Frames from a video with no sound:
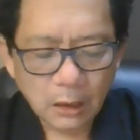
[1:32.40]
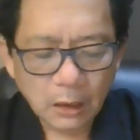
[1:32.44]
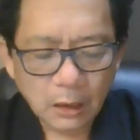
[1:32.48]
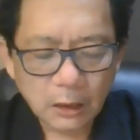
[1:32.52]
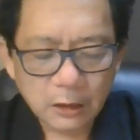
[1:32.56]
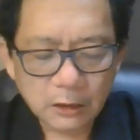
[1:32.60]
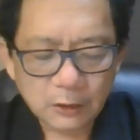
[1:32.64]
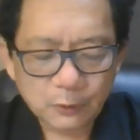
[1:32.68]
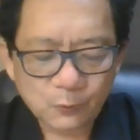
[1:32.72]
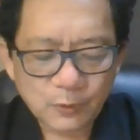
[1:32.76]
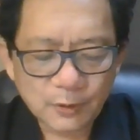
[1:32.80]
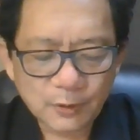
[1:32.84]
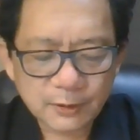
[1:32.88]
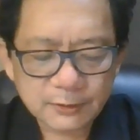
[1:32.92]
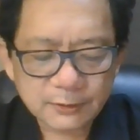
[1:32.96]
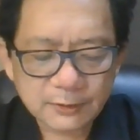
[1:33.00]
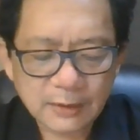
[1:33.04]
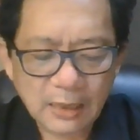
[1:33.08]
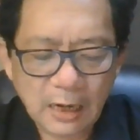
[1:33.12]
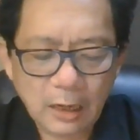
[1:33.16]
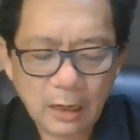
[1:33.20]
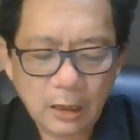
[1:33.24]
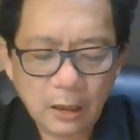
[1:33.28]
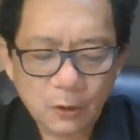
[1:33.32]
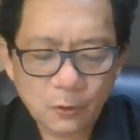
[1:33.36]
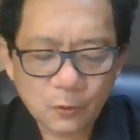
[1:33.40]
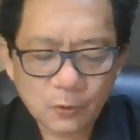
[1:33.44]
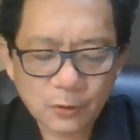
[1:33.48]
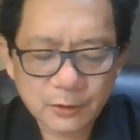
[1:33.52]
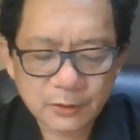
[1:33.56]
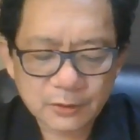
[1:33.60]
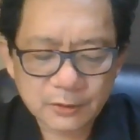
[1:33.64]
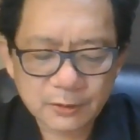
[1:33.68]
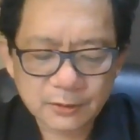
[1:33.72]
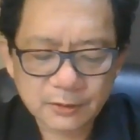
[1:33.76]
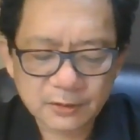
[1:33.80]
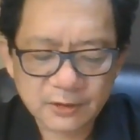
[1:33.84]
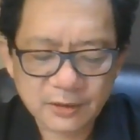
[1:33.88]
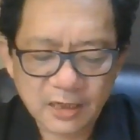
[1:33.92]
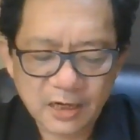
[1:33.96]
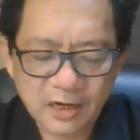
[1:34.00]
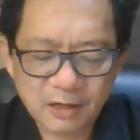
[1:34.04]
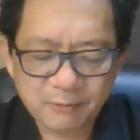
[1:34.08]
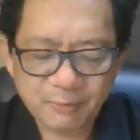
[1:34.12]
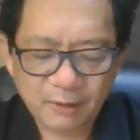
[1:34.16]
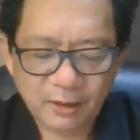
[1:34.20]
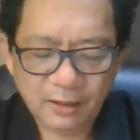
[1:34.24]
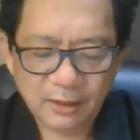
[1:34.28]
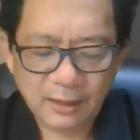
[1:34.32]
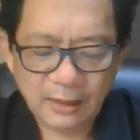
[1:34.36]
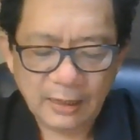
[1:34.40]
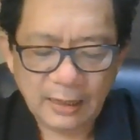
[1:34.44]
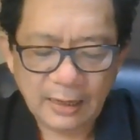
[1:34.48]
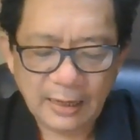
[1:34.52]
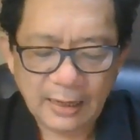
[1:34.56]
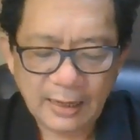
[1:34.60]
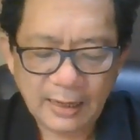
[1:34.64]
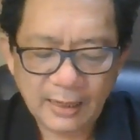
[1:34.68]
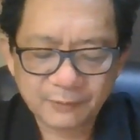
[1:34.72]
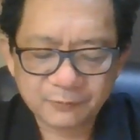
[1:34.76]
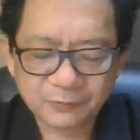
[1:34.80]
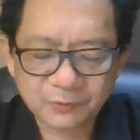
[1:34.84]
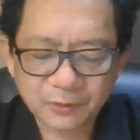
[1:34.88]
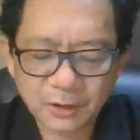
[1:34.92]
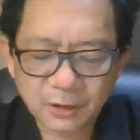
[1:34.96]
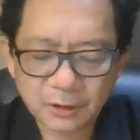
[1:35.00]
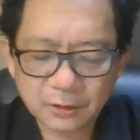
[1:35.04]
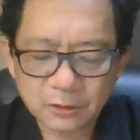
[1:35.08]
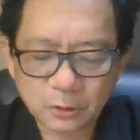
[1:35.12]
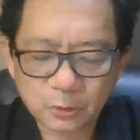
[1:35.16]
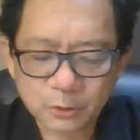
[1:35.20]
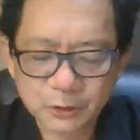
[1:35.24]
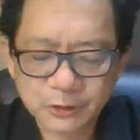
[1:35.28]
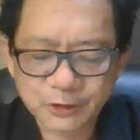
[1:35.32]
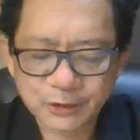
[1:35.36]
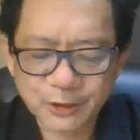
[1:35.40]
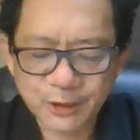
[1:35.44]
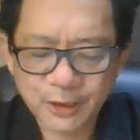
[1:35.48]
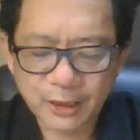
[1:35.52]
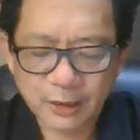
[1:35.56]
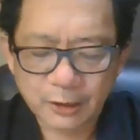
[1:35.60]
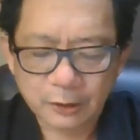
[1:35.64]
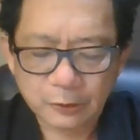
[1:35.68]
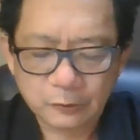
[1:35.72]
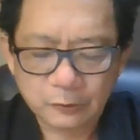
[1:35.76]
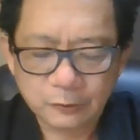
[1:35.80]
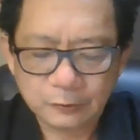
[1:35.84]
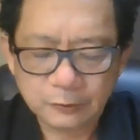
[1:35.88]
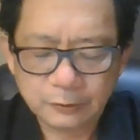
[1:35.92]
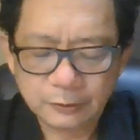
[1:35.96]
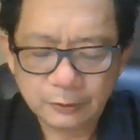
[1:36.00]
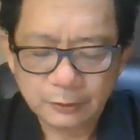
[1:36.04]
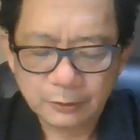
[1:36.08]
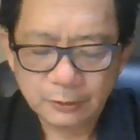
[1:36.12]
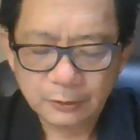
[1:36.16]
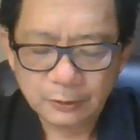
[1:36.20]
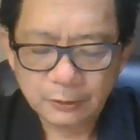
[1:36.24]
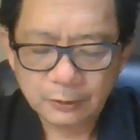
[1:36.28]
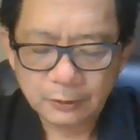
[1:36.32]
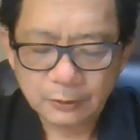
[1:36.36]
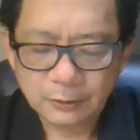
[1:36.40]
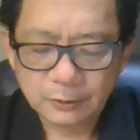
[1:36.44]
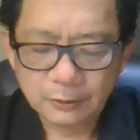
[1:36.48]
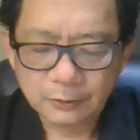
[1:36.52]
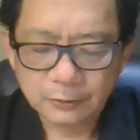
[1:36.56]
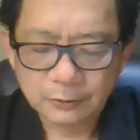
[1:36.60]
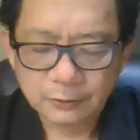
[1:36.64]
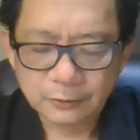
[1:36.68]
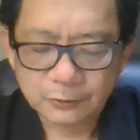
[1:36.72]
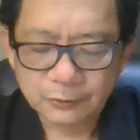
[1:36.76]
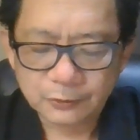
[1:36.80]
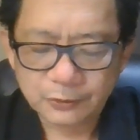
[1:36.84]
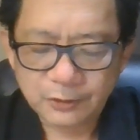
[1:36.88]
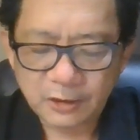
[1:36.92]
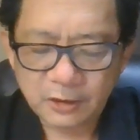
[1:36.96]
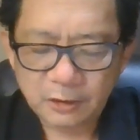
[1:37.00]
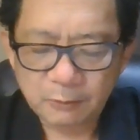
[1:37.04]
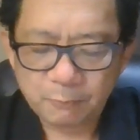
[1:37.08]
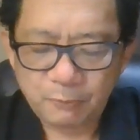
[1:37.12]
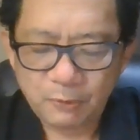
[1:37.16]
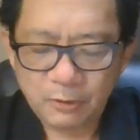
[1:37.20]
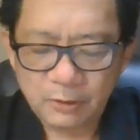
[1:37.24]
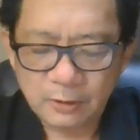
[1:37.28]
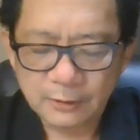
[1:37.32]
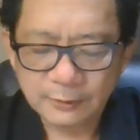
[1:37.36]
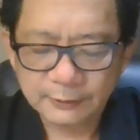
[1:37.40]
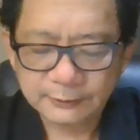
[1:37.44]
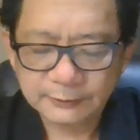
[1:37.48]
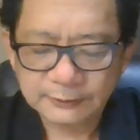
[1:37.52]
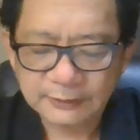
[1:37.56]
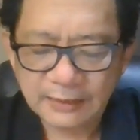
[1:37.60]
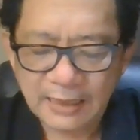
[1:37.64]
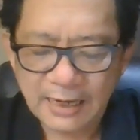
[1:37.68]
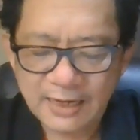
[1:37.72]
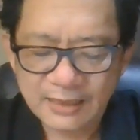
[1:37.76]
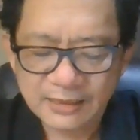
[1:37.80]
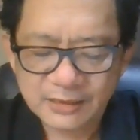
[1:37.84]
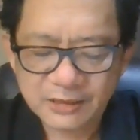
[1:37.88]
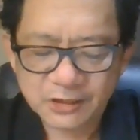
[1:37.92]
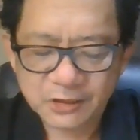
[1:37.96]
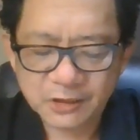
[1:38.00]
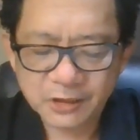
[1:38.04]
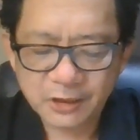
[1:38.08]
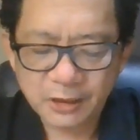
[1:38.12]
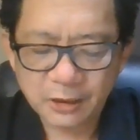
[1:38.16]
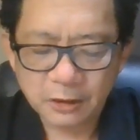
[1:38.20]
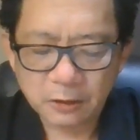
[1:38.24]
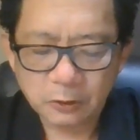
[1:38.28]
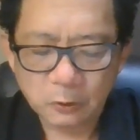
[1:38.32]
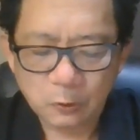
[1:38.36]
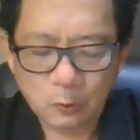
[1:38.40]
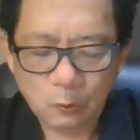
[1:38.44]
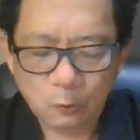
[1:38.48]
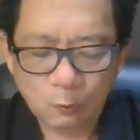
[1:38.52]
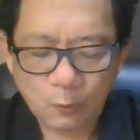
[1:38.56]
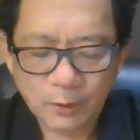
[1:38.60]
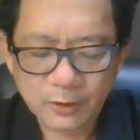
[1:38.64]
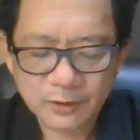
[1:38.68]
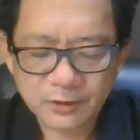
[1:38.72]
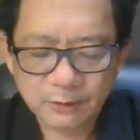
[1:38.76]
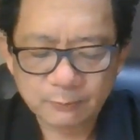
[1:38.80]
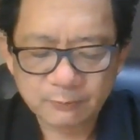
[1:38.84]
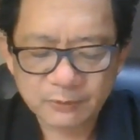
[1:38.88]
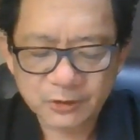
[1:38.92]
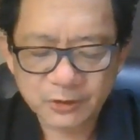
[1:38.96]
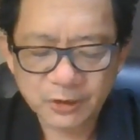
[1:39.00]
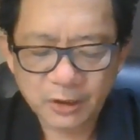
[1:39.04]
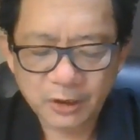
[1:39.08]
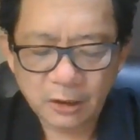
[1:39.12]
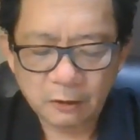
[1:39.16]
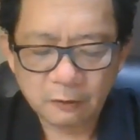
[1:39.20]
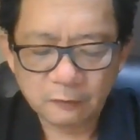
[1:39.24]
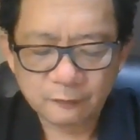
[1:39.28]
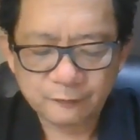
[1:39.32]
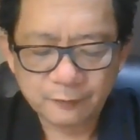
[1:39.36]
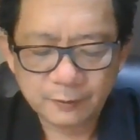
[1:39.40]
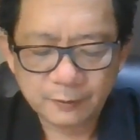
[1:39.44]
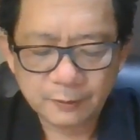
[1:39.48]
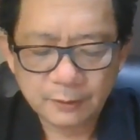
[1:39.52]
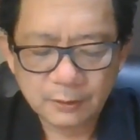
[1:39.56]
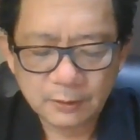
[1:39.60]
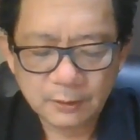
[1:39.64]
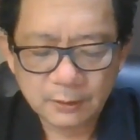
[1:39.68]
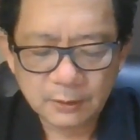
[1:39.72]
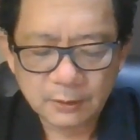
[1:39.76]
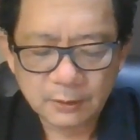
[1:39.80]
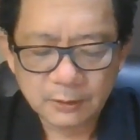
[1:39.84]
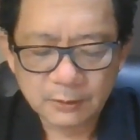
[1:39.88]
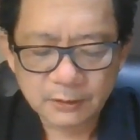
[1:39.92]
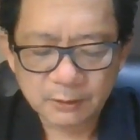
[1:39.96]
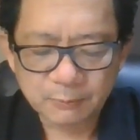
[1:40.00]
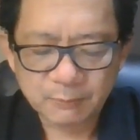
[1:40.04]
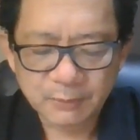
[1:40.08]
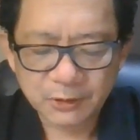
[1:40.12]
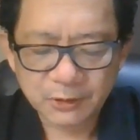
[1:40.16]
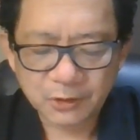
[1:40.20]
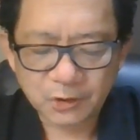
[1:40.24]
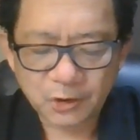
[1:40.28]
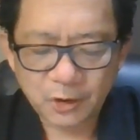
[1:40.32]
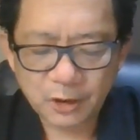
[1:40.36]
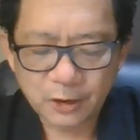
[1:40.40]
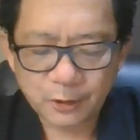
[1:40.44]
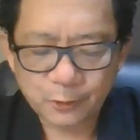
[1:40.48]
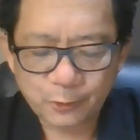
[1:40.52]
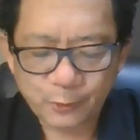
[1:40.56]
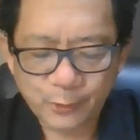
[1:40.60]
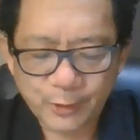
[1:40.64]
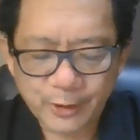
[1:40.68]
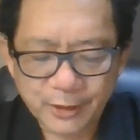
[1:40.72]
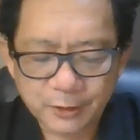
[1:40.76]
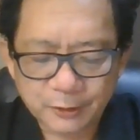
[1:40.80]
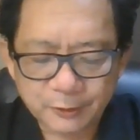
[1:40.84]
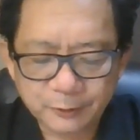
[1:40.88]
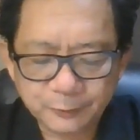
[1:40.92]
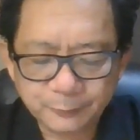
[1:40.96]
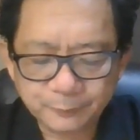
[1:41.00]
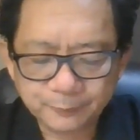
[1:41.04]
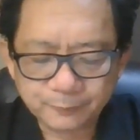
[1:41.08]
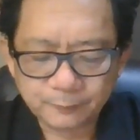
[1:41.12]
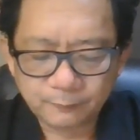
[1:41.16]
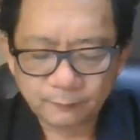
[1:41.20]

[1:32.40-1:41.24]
It was ox scapular and turtle shell. Their bones and shell were themselves the material